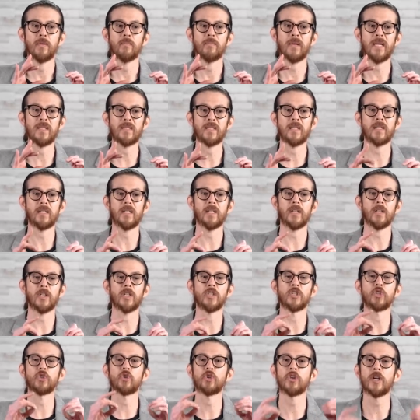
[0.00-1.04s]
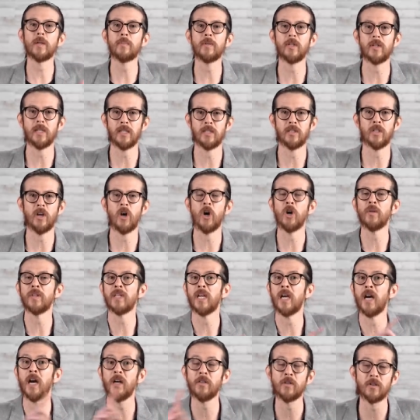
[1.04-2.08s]
basically contributing to all
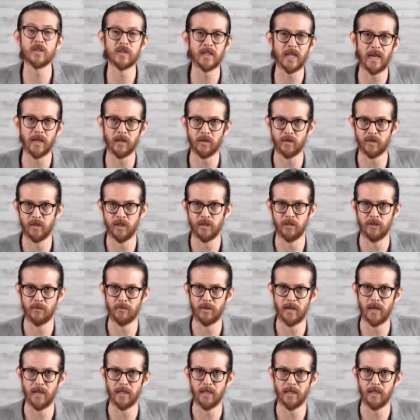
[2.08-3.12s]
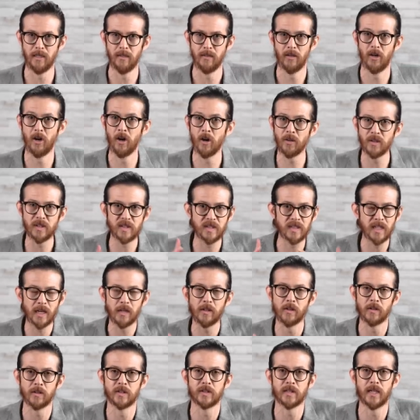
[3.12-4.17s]
the other cycles in your body, all the
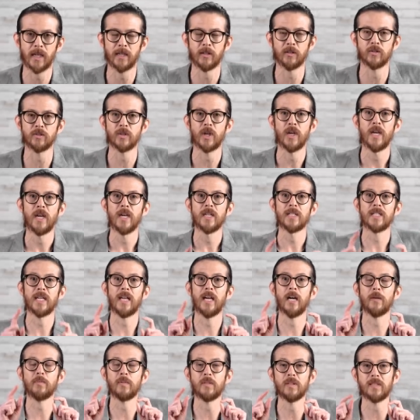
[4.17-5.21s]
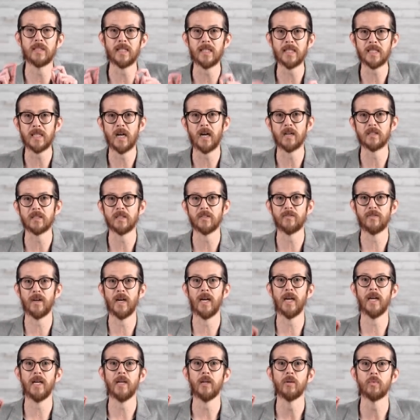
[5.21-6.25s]
cellular cycles, to help you
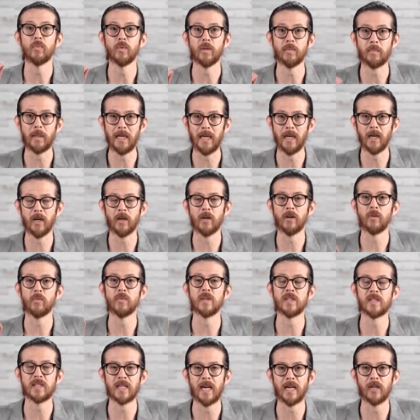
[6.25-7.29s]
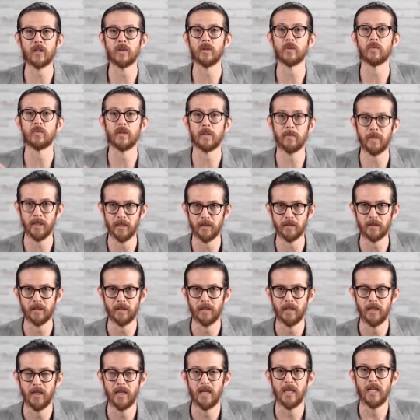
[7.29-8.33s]
detoxify, repair, recycle, rebuild.
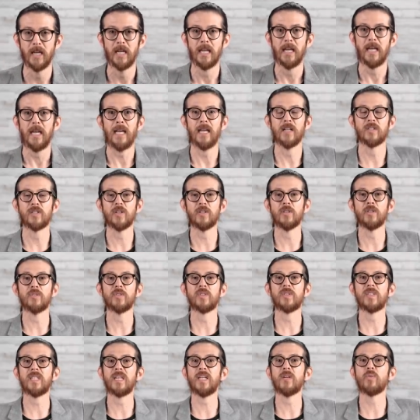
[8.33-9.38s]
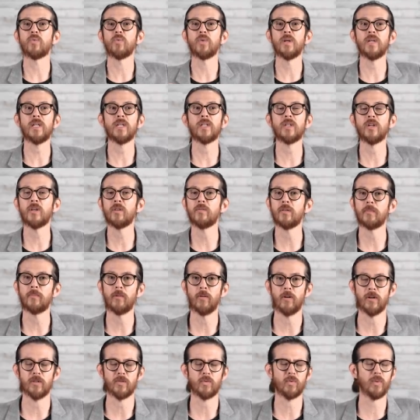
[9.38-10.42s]
And so you'll see really good
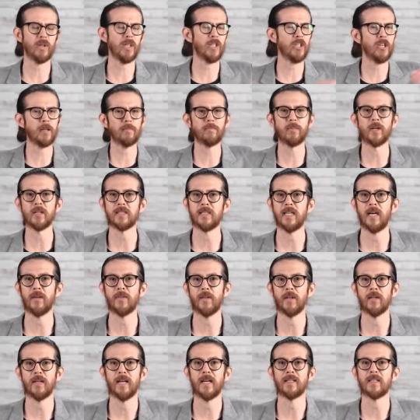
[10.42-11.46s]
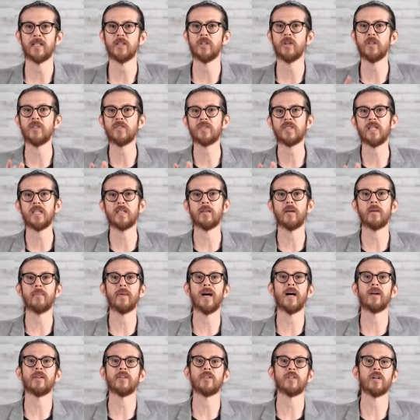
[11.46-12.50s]
reports, really good books out there, guys. I know you've seen them
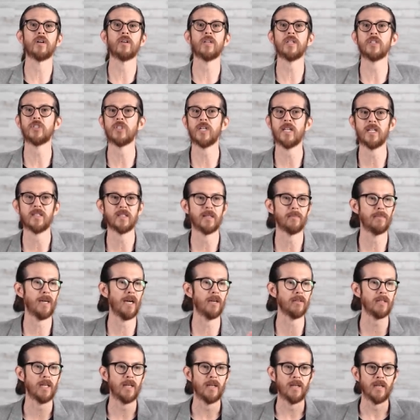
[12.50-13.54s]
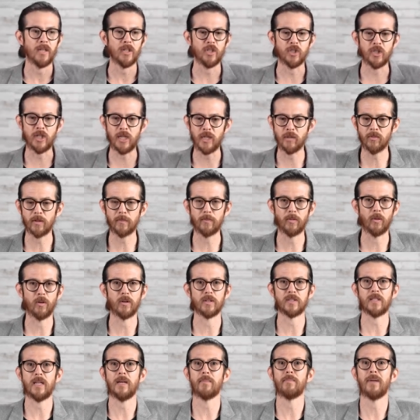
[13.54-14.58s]
about dirty genes, about gene
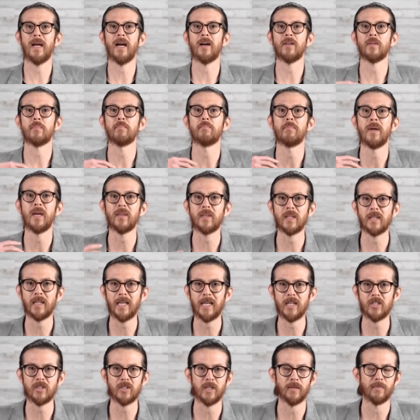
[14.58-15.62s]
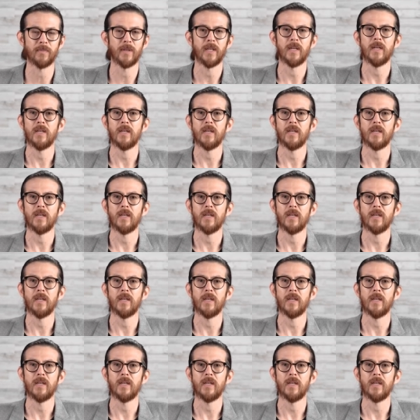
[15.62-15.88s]
reports, about methylation.